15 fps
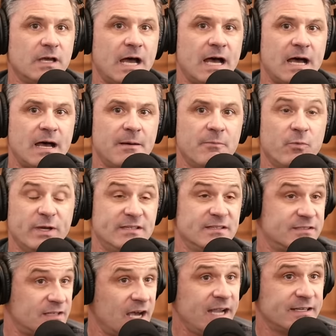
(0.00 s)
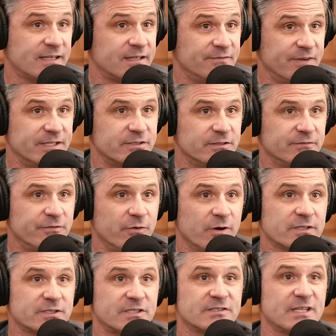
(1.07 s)
Um, we designed a conventional
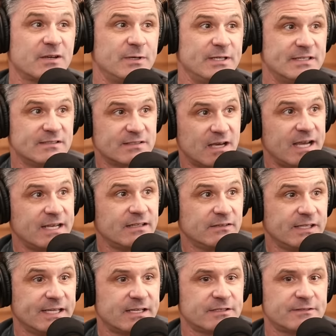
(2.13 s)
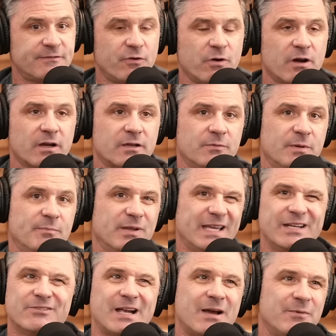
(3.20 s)
fork, just like we designed a linkage fork. We
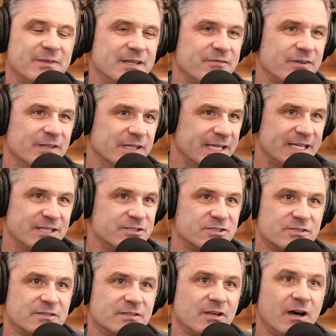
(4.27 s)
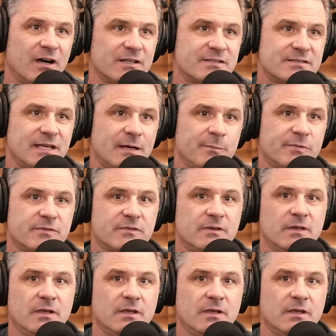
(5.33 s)
played around with different linkage concepts.